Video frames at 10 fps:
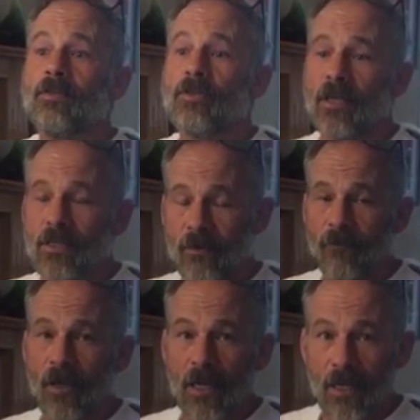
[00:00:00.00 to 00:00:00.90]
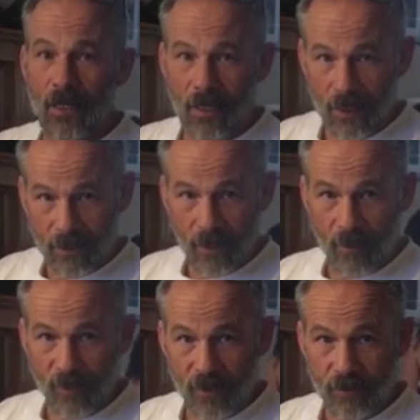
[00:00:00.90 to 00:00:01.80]
justifying it
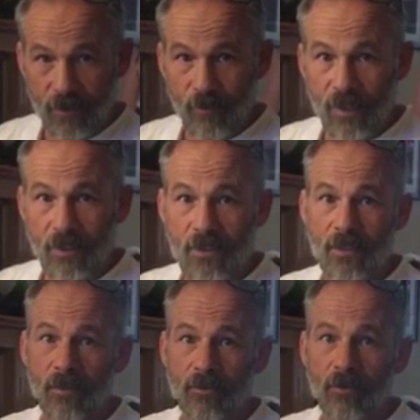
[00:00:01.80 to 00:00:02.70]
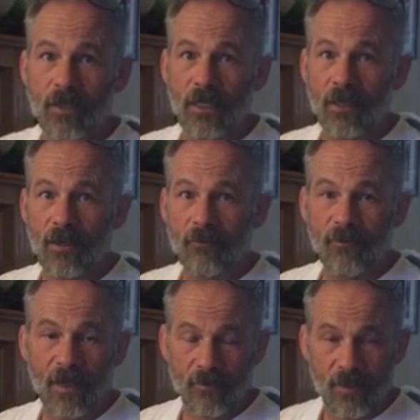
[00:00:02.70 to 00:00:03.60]
economically because they're looking at
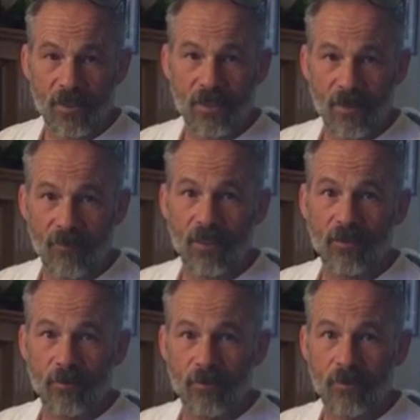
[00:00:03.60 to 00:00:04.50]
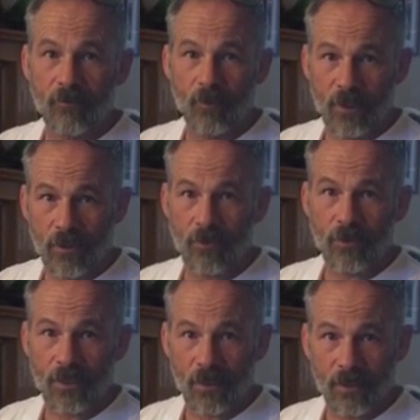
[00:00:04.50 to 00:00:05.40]
5 to 7 year
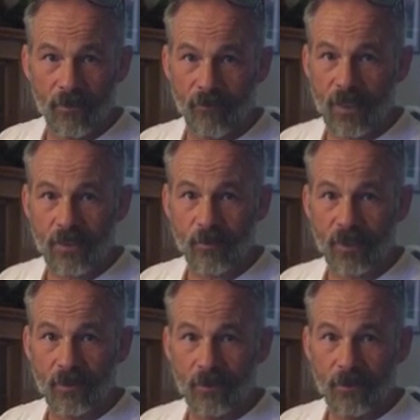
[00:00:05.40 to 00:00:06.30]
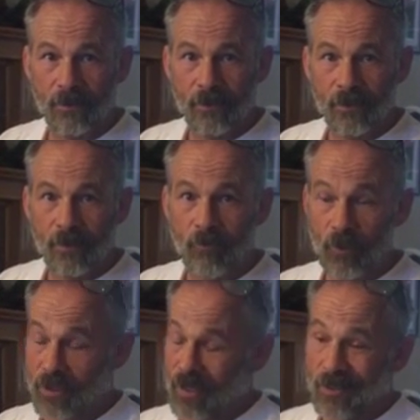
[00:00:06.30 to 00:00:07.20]
returns on investment,
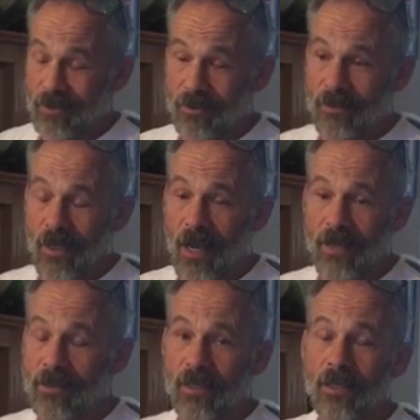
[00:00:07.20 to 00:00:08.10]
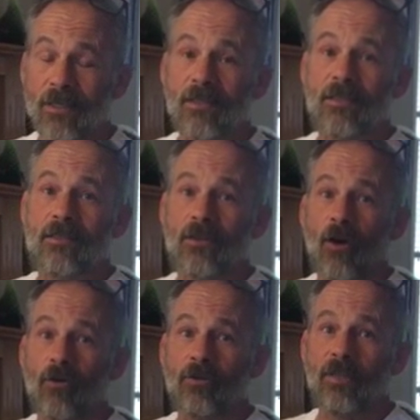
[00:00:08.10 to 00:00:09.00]
which I think is
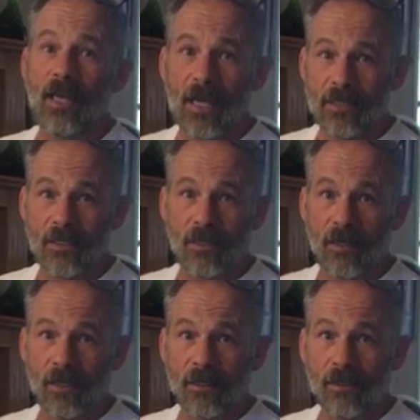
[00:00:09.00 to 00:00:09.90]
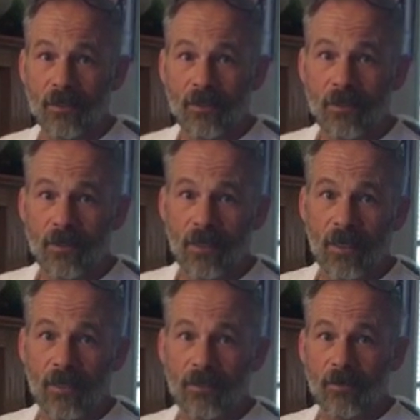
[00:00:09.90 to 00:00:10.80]
totally asinine.
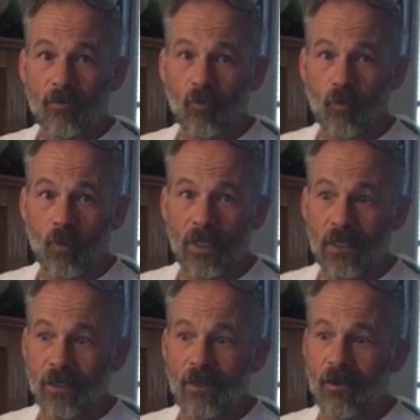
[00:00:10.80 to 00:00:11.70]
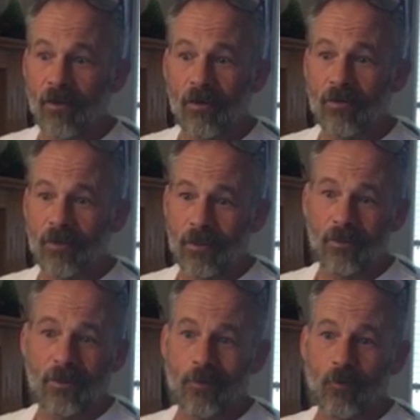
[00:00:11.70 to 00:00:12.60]
That we
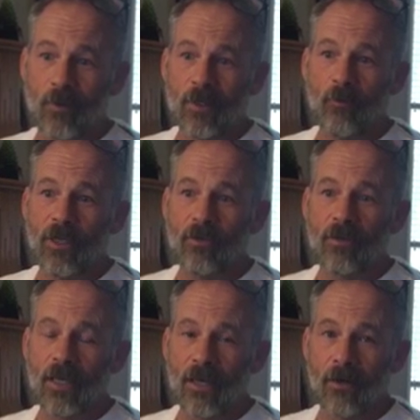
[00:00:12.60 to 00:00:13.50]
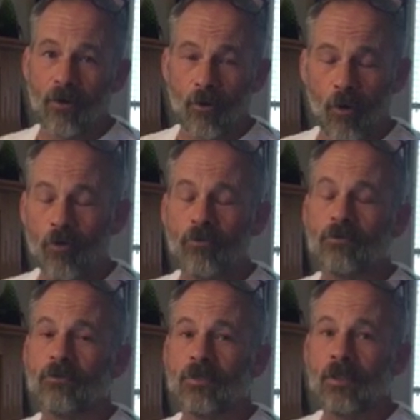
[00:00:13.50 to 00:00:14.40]
look at our
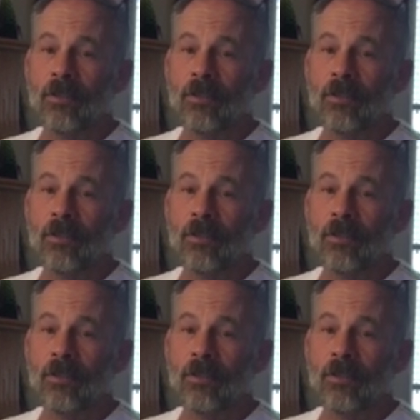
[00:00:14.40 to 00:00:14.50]
own